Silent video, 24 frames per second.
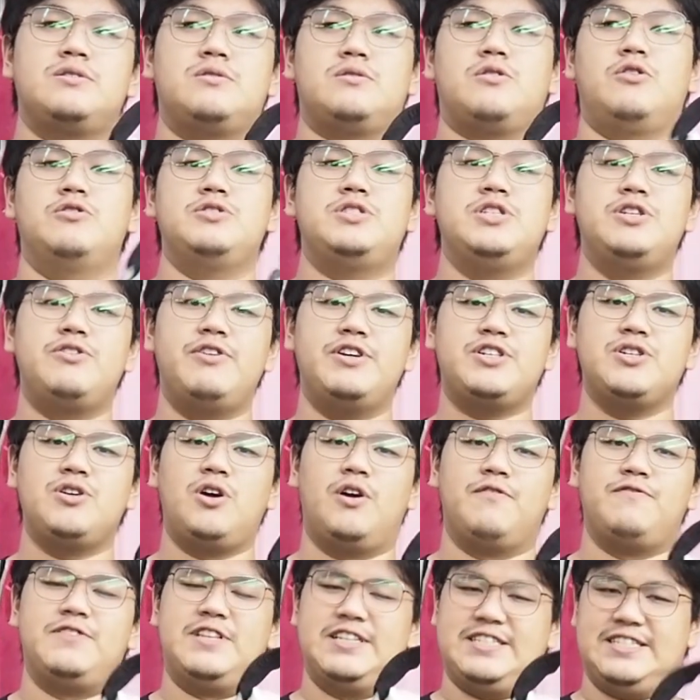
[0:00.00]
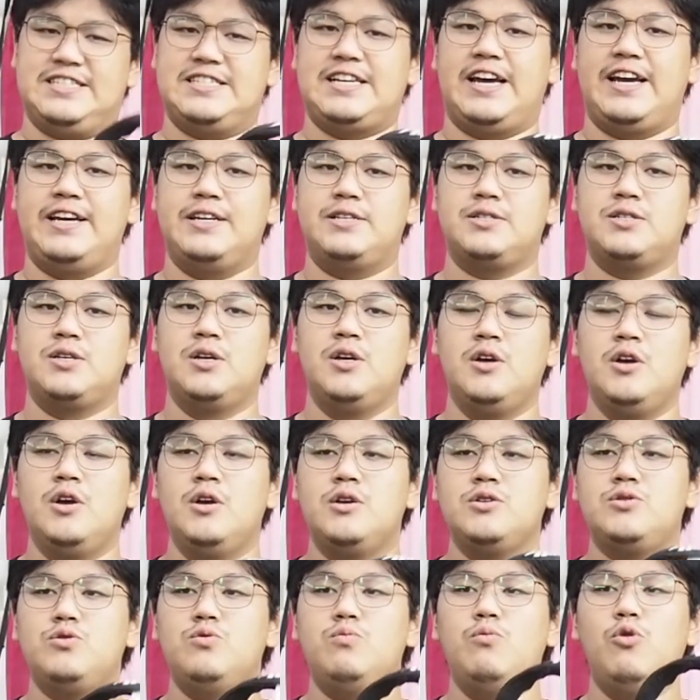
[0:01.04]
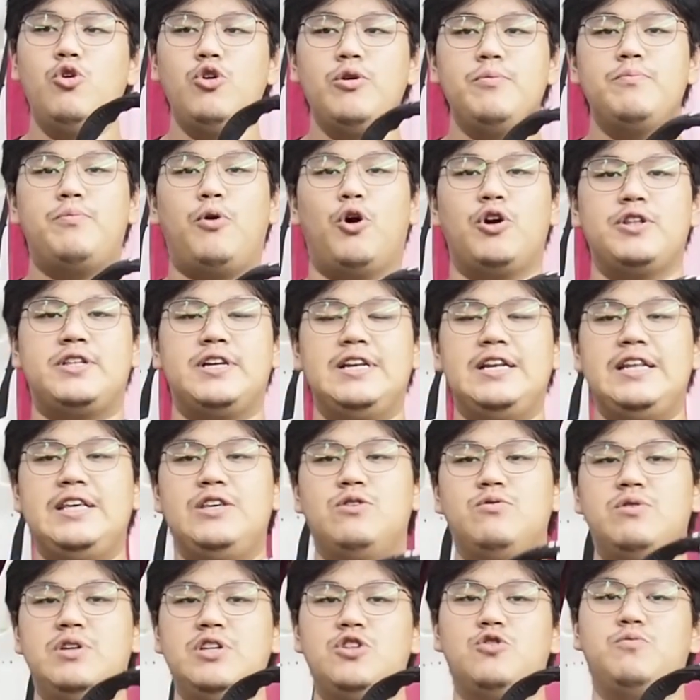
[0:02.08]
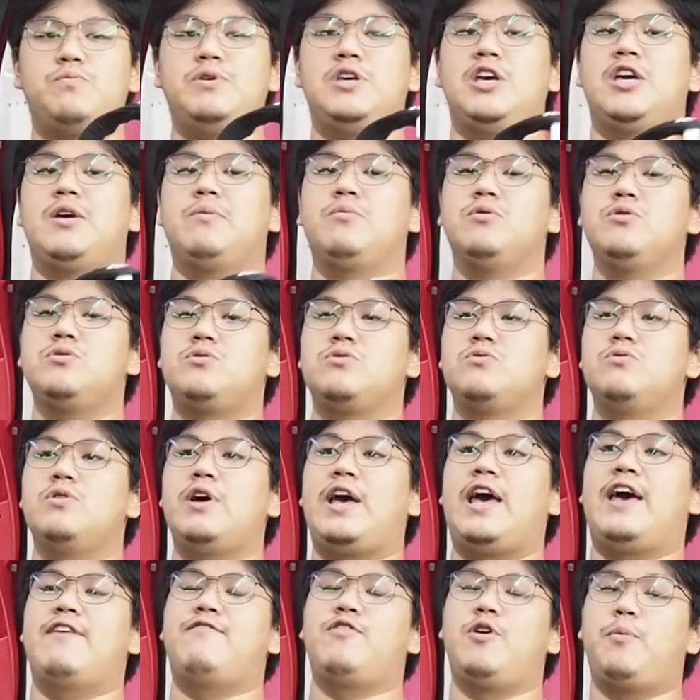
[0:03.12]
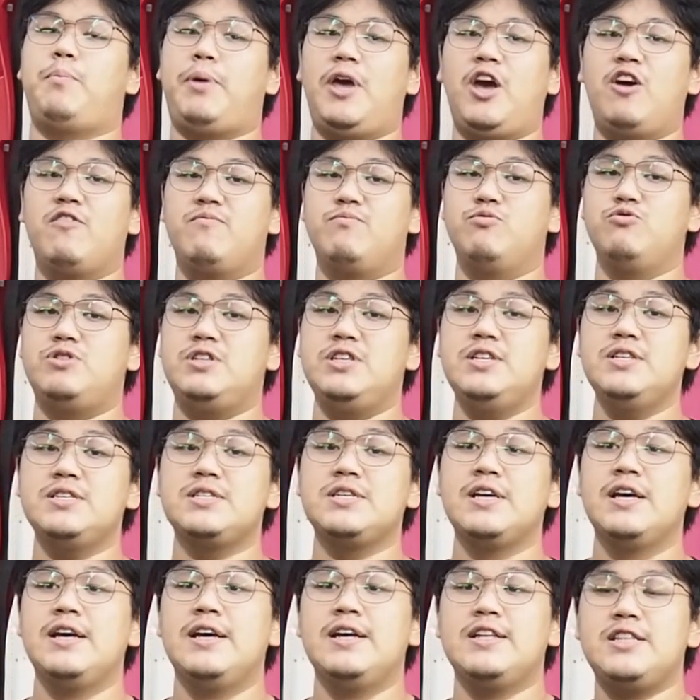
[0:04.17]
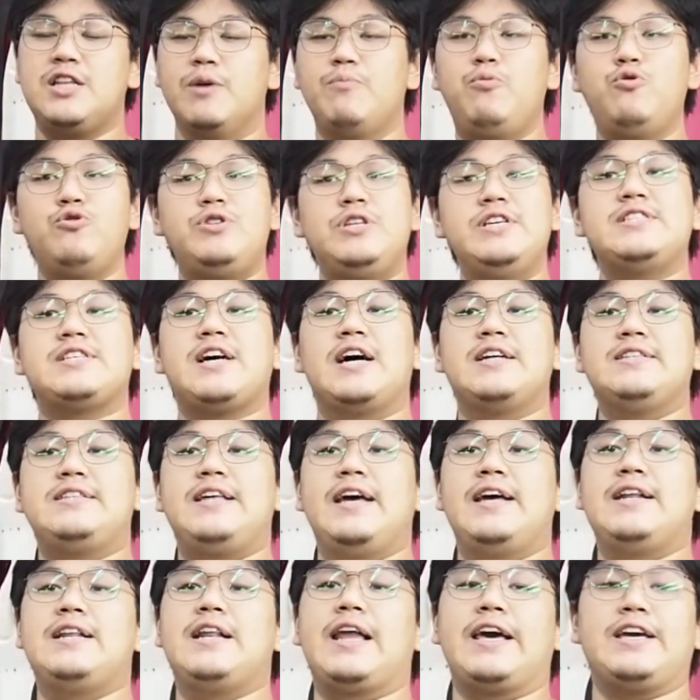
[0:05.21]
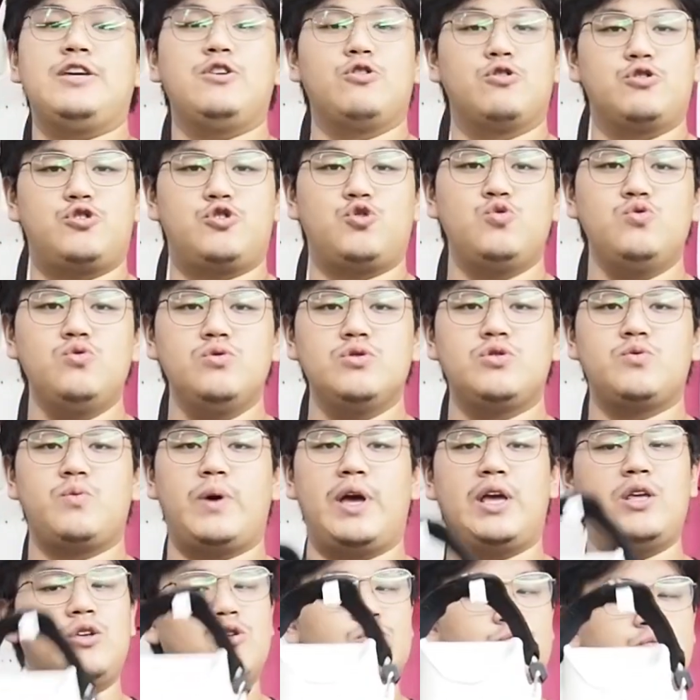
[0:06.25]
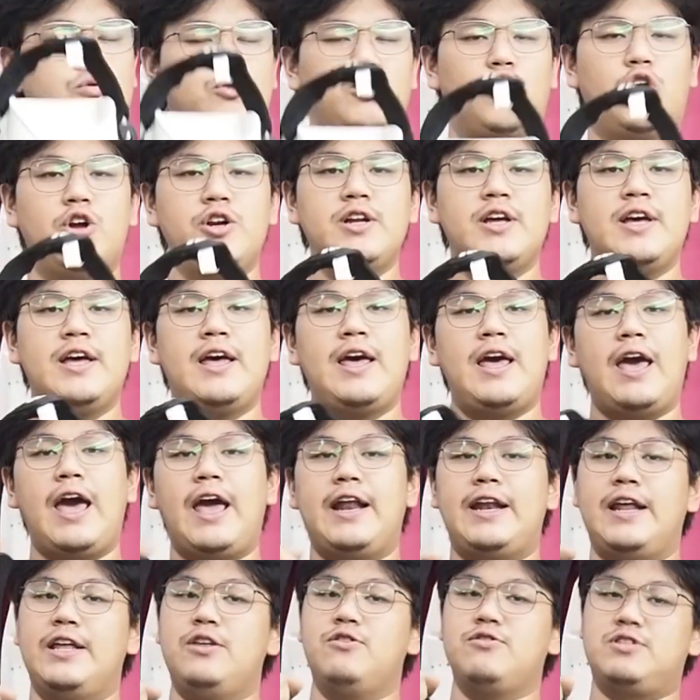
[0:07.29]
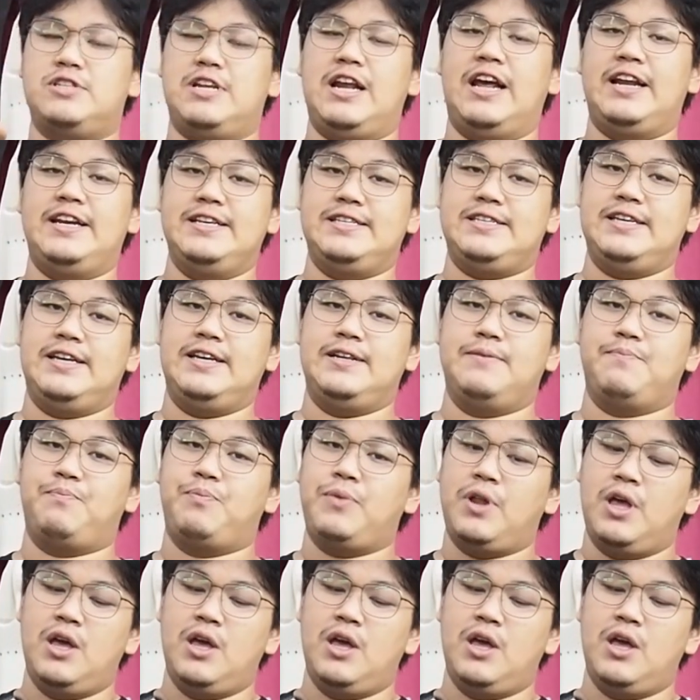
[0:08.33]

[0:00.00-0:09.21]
consideration of the size. So more importantly, you need to be able to have a pair of booties. The booties are then like your shoes, where you put on and then you slide this in.